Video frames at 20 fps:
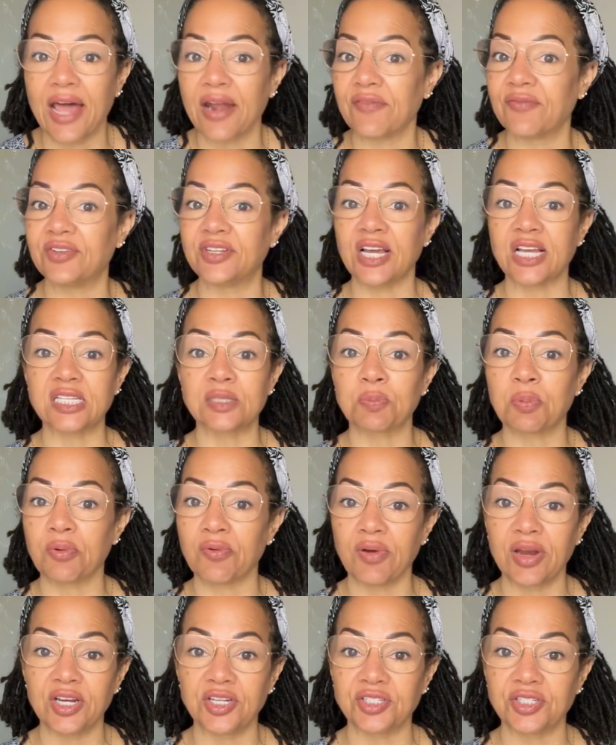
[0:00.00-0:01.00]
out of
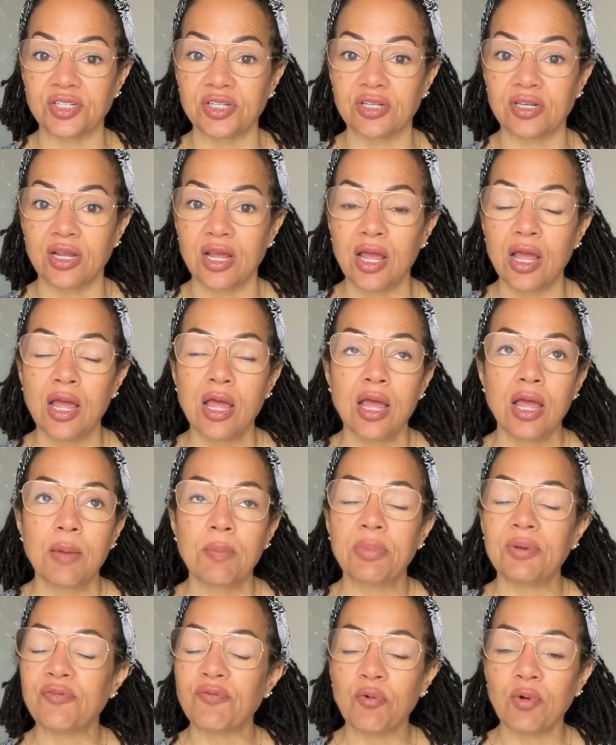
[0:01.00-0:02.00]
desperation
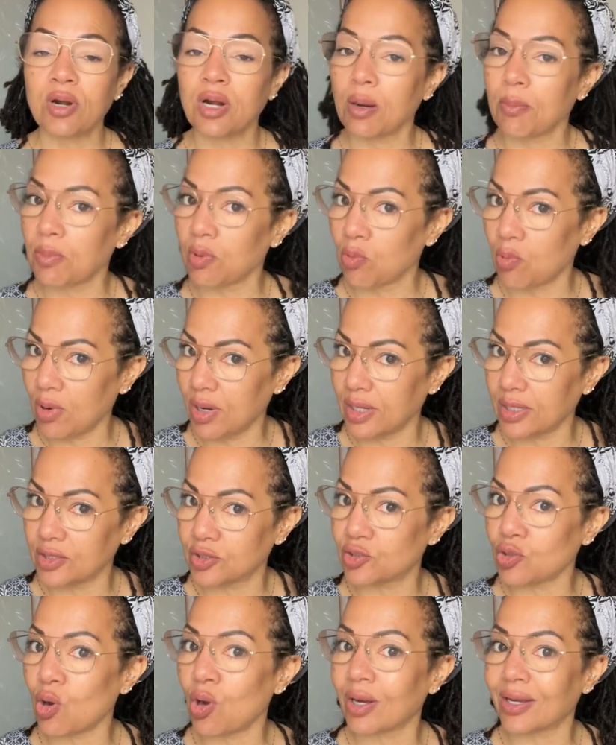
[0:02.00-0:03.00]
before, number one,
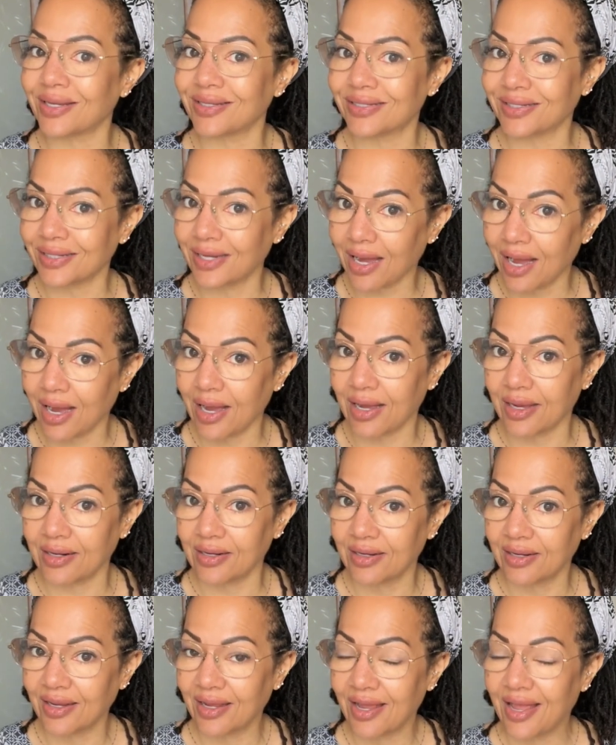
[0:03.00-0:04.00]
talking to God,
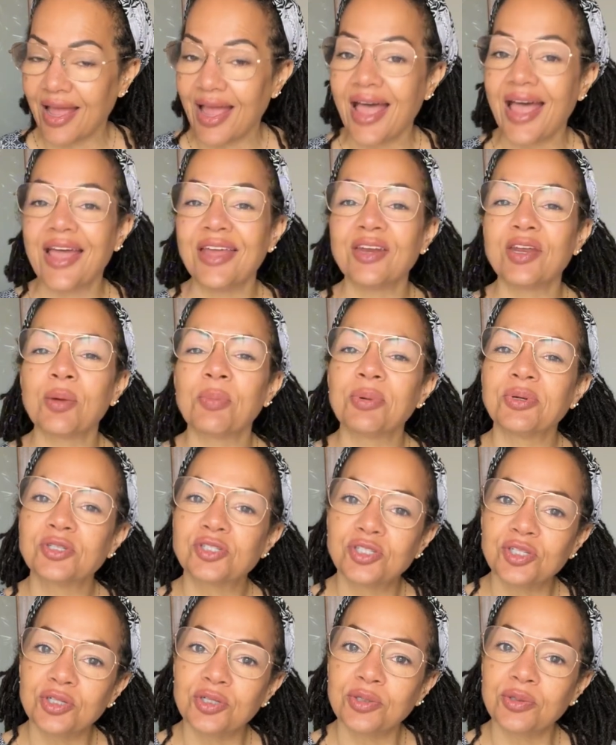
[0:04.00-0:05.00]
and number
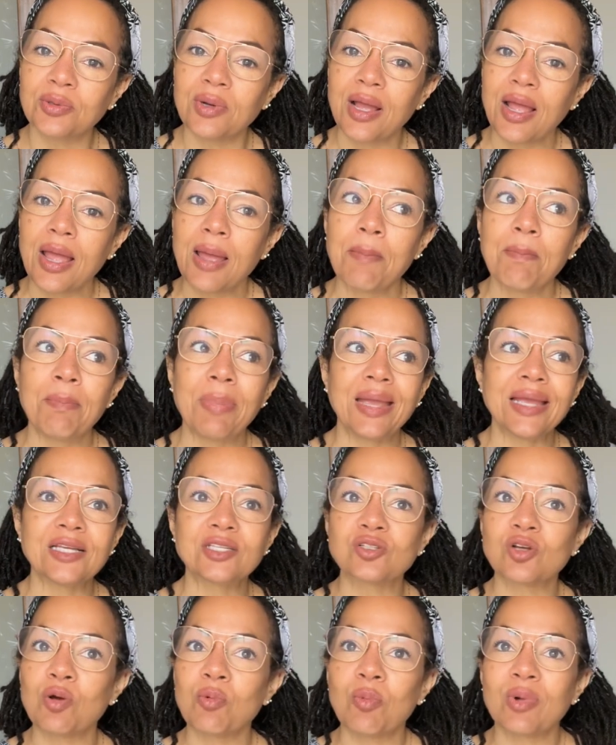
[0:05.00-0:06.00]
two,
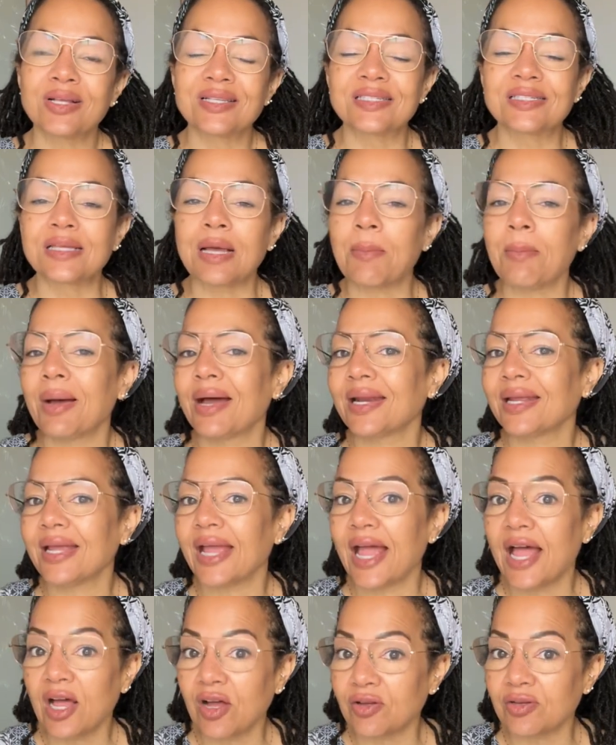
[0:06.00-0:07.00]
based on what
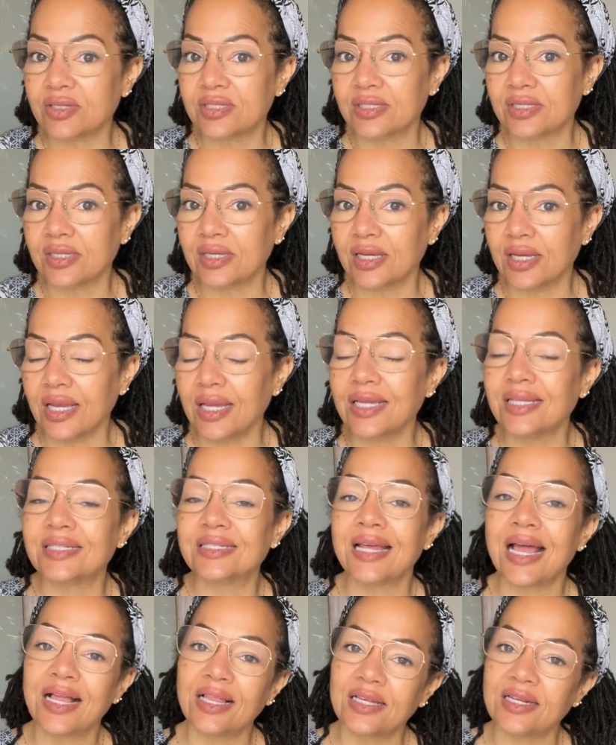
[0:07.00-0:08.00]
somebody else is
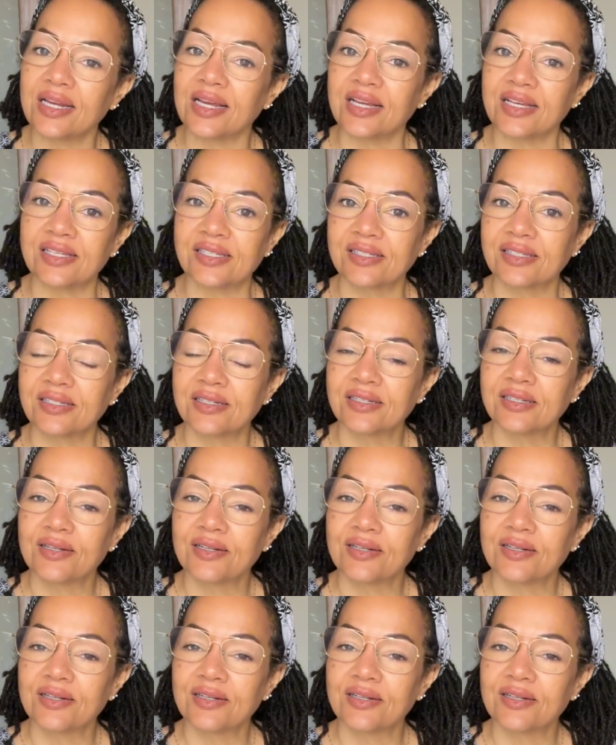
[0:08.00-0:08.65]
telling us.